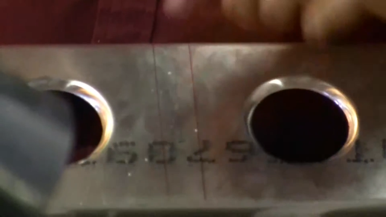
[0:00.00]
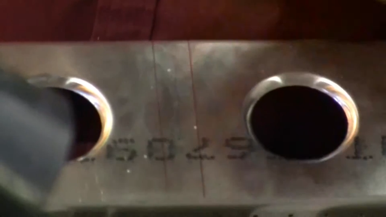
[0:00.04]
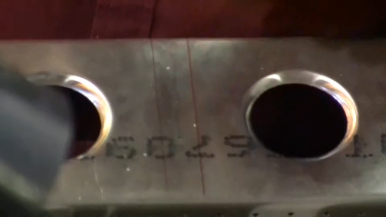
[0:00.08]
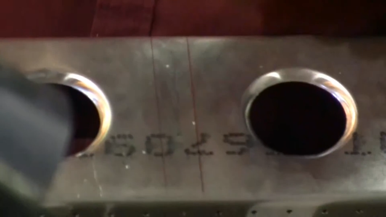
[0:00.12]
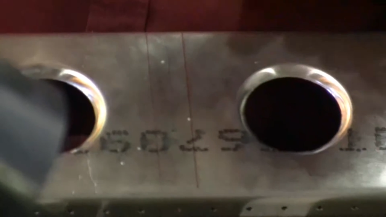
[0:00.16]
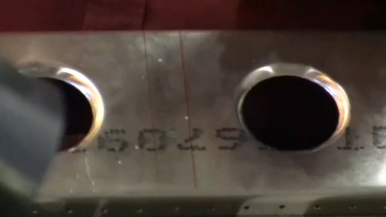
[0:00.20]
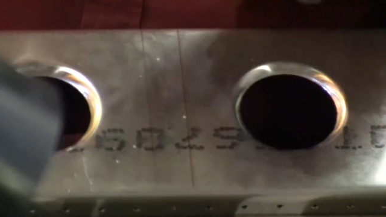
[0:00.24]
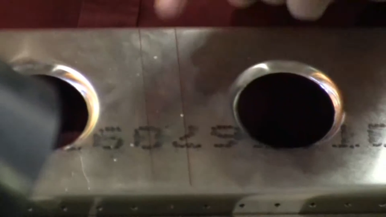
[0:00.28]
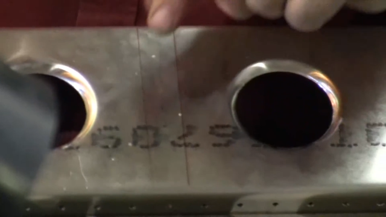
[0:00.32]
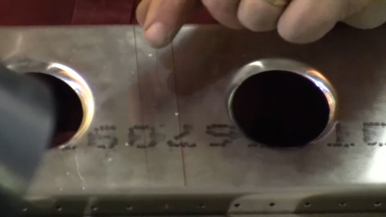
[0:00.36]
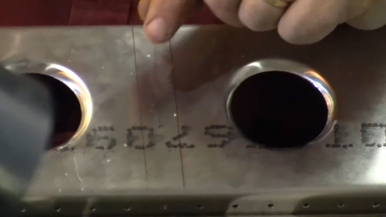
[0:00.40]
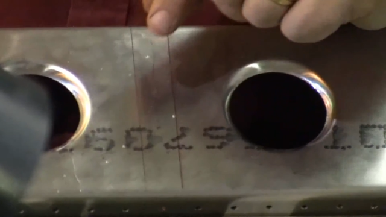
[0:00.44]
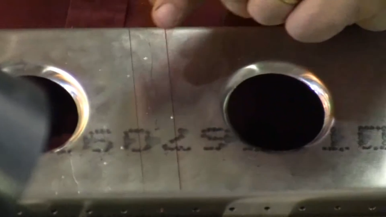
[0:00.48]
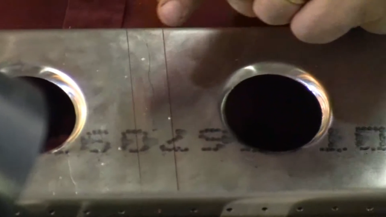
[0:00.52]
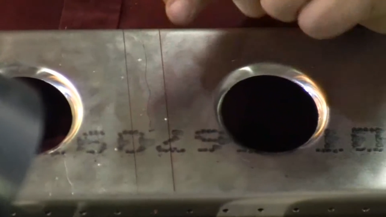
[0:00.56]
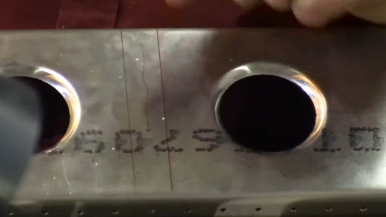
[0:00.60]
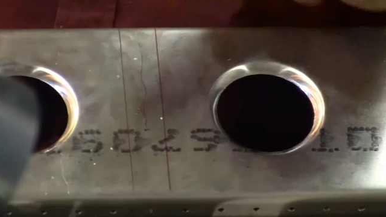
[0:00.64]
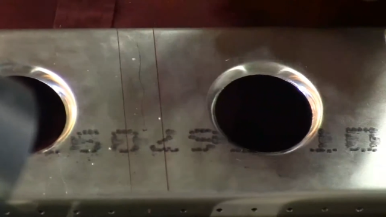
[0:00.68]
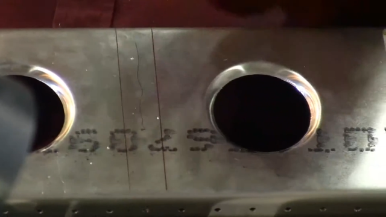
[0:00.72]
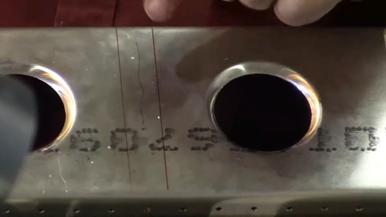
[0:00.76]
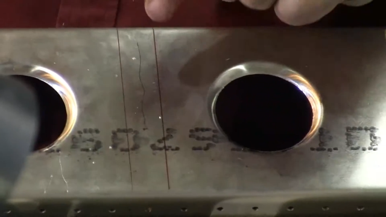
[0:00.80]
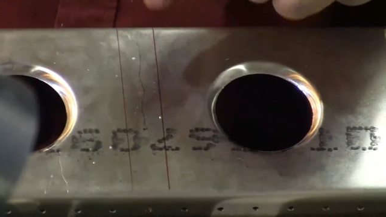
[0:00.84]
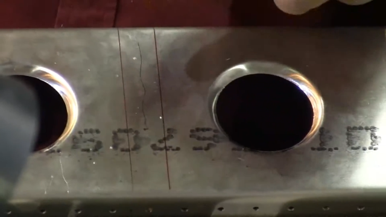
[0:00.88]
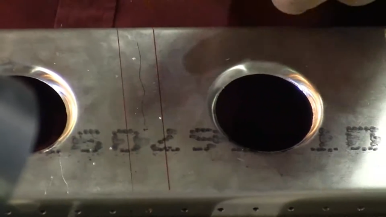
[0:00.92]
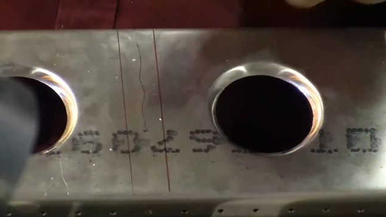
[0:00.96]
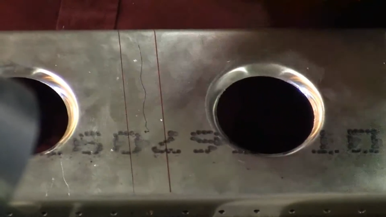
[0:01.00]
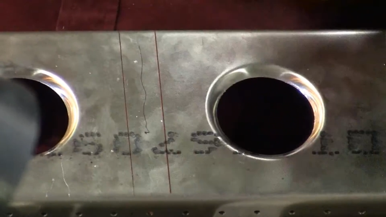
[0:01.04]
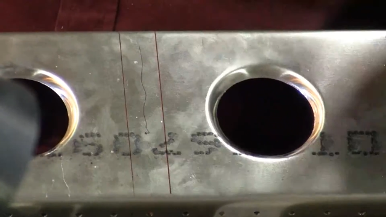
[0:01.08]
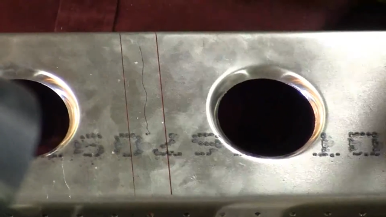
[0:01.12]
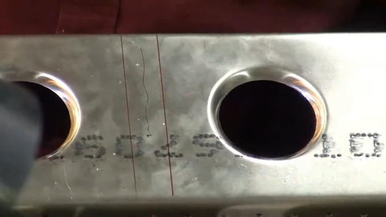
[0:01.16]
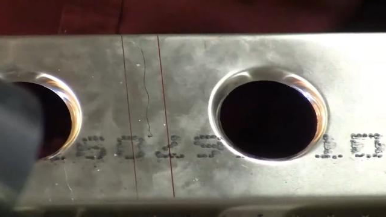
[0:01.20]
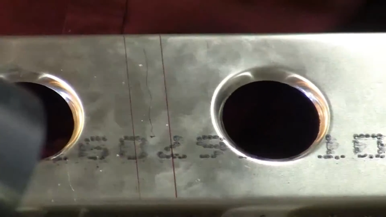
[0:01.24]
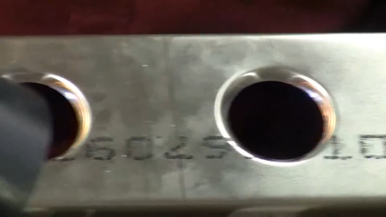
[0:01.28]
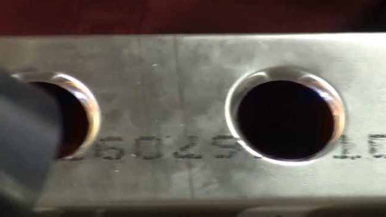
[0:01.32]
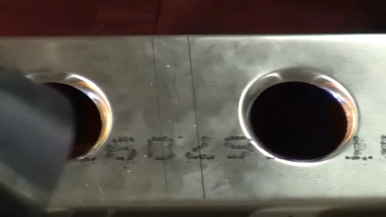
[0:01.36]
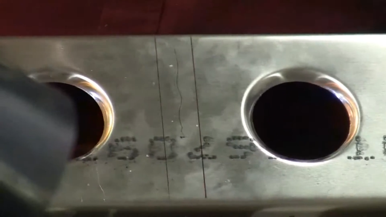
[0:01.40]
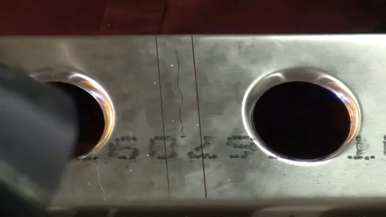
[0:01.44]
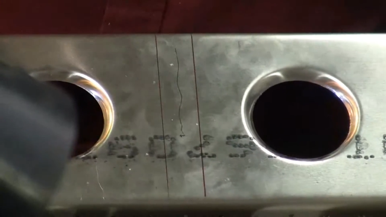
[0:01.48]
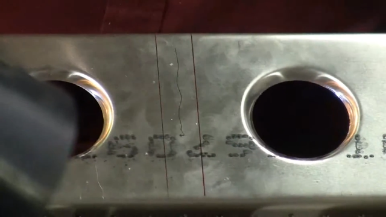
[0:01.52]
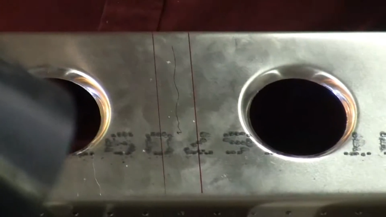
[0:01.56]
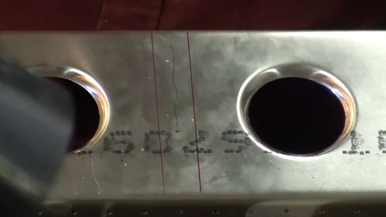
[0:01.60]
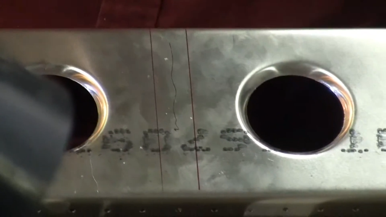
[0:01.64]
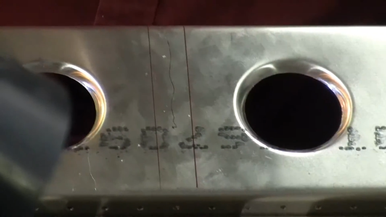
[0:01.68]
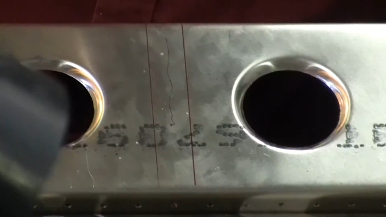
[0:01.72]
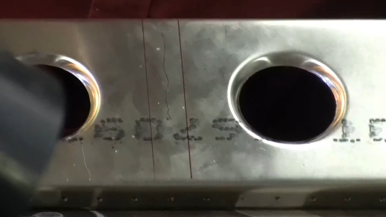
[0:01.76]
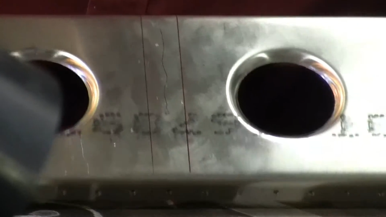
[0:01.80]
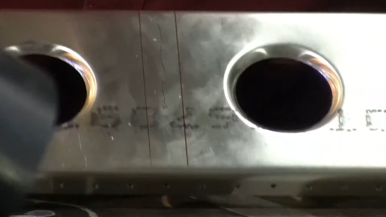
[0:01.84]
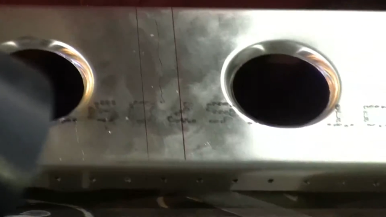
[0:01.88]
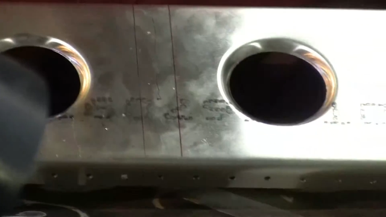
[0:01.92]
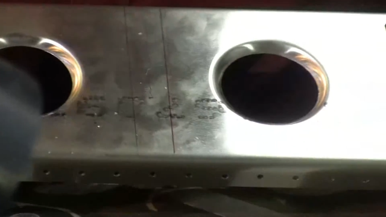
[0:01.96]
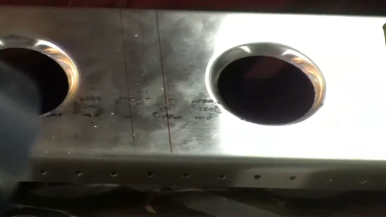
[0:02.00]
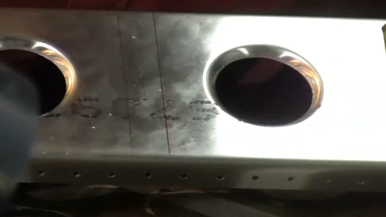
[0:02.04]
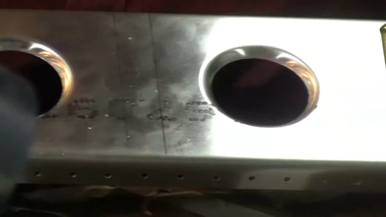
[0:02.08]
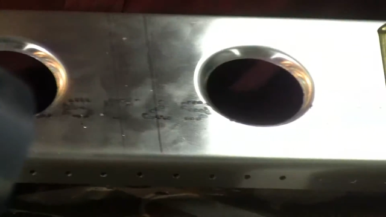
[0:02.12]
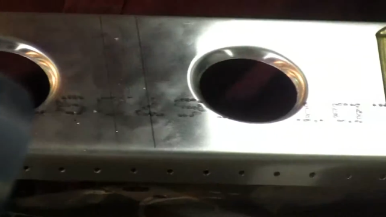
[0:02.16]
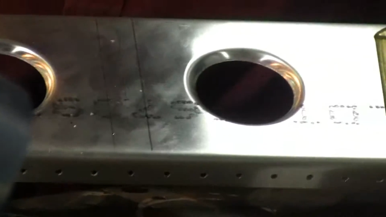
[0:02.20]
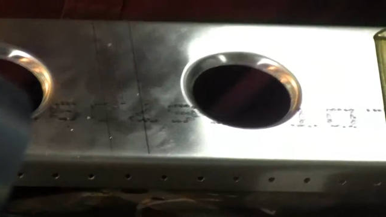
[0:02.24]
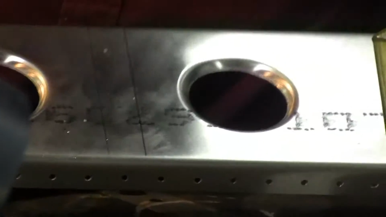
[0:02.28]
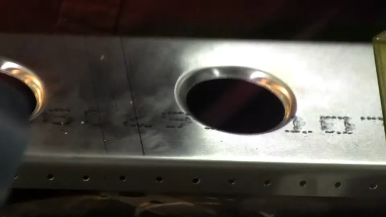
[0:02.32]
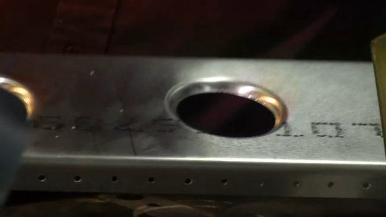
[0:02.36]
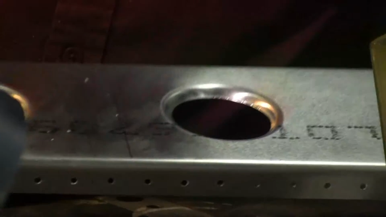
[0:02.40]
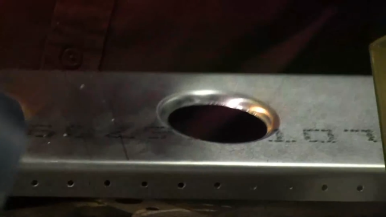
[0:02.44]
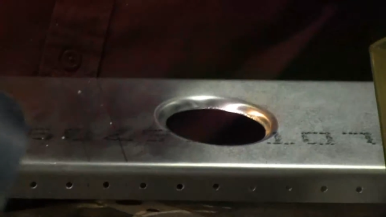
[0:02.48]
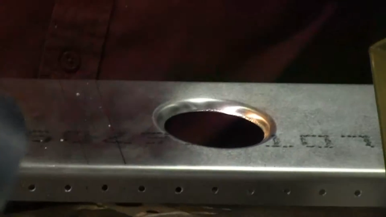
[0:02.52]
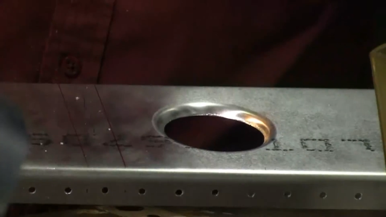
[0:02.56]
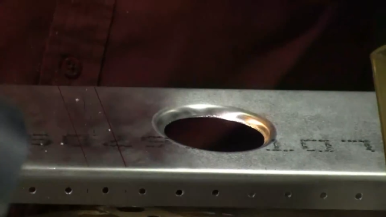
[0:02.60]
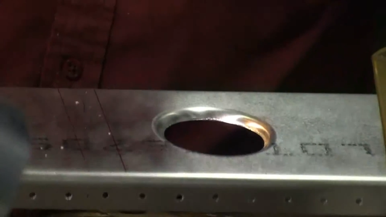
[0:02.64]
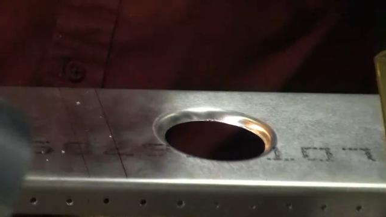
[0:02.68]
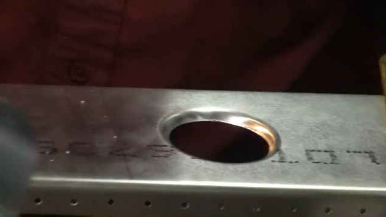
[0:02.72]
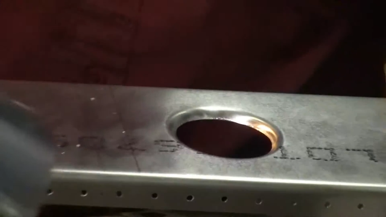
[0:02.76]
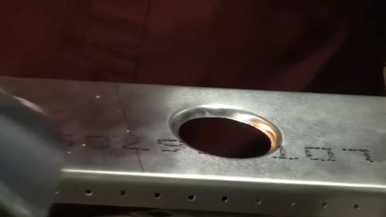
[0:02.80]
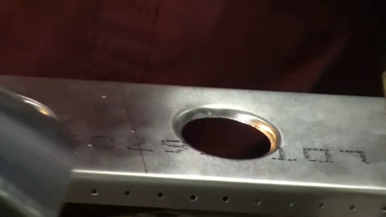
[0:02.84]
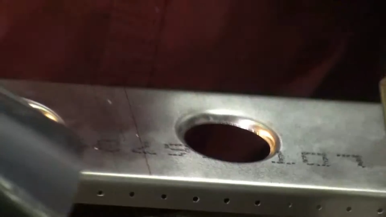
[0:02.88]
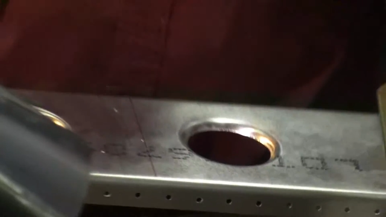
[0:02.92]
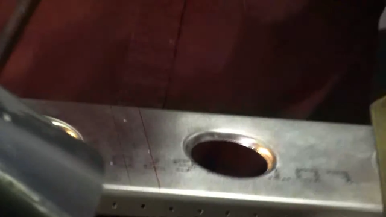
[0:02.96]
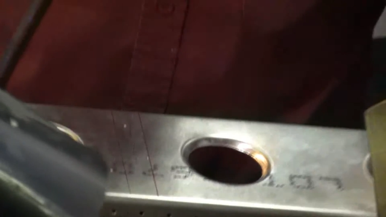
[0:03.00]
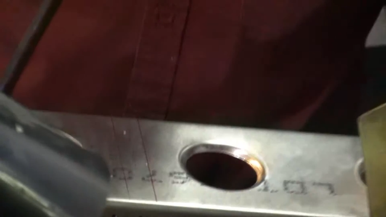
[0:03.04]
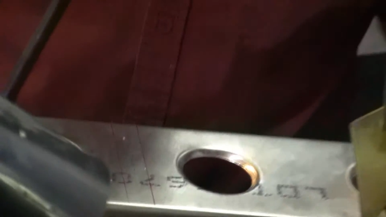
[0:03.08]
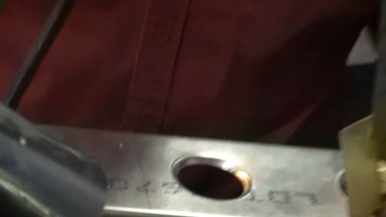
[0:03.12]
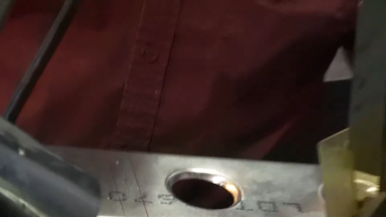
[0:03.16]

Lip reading: [unreadable: no face in view]